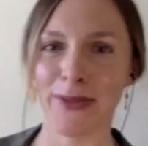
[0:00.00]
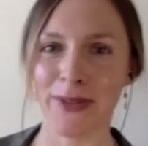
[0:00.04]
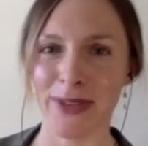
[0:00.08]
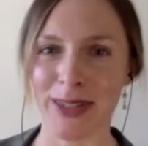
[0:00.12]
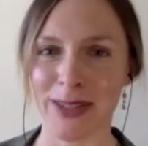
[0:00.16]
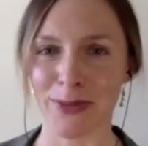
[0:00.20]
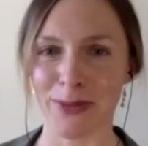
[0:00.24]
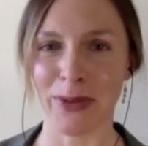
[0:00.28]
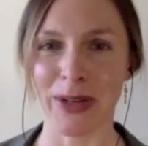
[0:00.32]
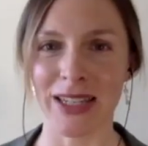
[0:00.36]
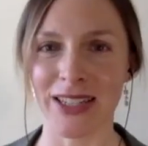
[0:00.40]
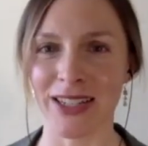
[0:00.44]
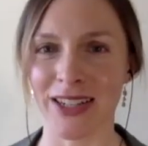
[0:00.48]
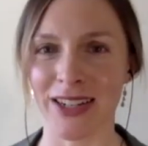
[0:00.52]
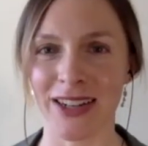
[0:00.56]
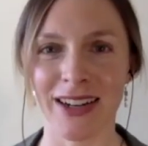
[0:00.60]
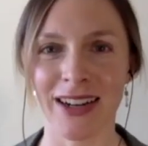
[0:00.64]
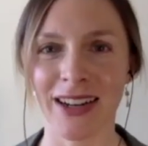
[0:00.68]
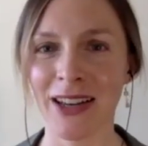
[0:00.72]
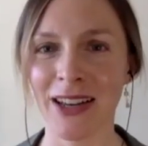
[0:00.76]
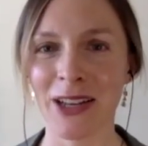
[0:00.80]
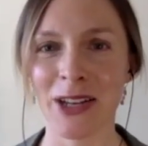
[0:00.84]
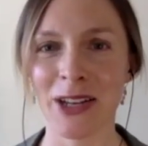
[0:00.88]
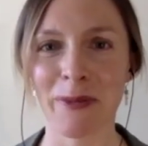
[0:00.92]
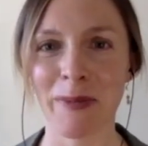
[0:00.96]
it's winter,
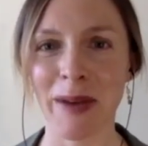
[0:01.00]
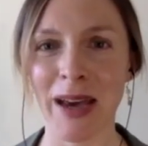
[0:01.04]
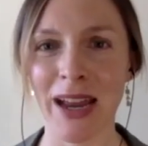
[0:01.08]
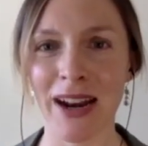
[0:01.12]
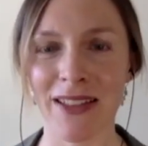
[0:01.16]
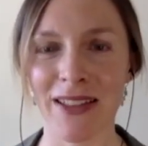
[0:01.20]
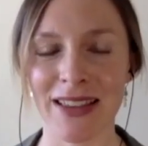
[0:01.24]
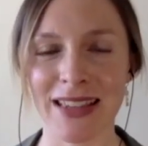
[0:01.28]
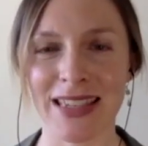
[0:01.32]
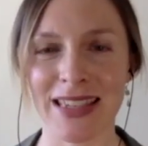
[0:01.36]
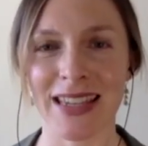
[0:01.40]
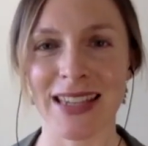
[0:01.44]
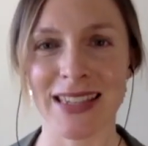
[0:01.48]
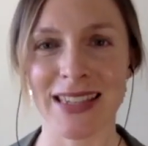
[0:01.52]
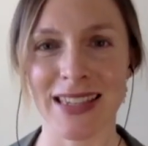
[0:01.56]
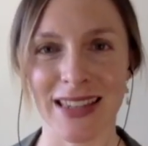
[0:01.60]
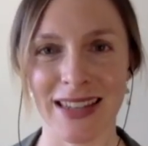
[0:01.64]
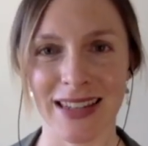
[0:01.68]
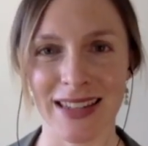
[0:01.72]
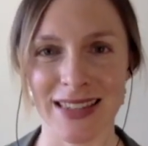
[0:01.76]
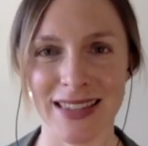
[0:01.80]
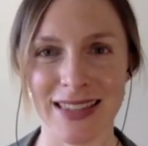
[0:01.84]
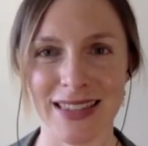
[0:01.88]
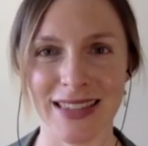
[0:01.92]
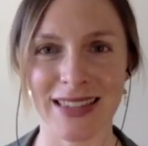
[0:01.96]
no matter the season,
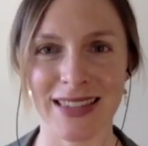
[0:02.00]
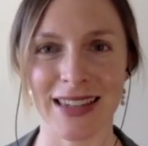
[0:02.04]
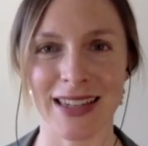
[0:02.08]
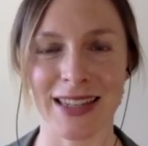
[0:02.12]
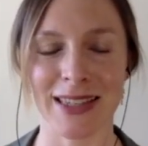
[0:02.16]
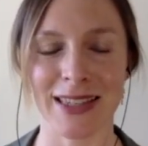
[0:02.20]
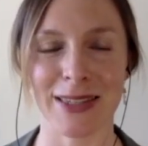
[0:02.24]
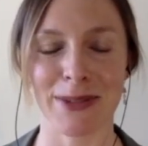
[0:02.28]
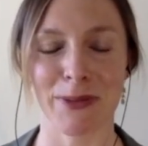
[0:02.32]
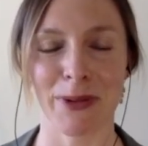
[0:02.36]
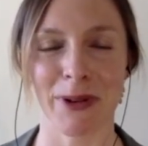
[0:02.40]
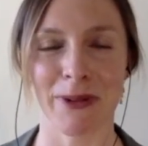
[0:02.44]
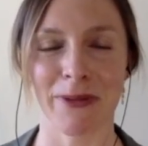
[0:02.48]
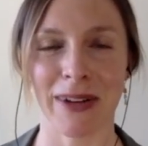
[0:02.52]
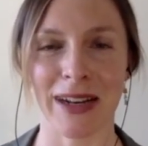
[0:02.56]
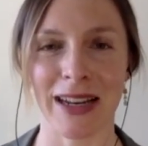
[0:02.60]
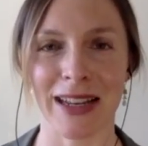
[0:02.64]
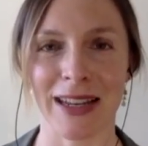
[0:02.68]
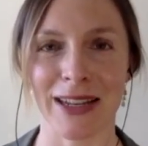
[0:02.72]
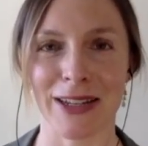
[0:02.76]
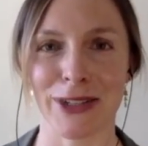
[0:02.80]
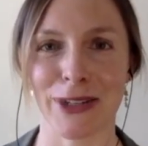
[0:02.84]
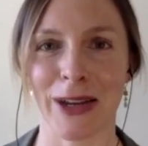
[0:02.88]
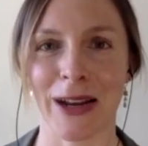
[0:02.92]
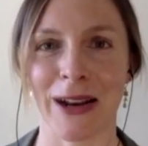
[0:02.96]
we're ready
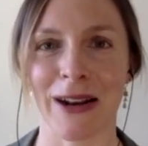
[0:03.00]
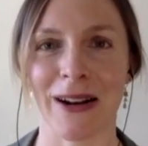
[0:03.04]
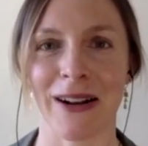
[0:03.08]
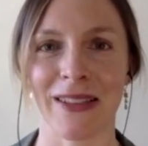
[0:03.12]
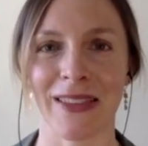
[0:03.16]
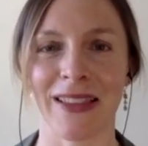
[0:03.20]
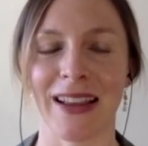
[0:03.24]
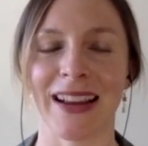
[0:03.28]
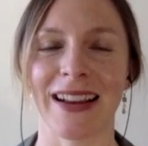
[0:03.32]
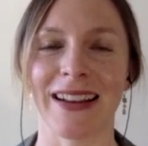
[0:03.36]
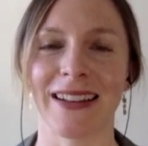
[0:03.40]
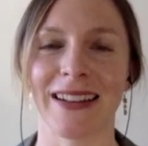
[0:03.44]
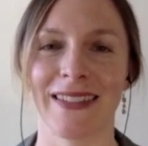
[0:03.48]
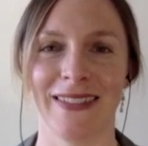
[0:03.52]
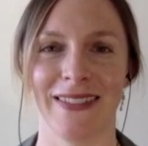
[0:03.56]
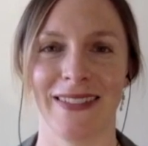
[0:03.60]
to shine our light.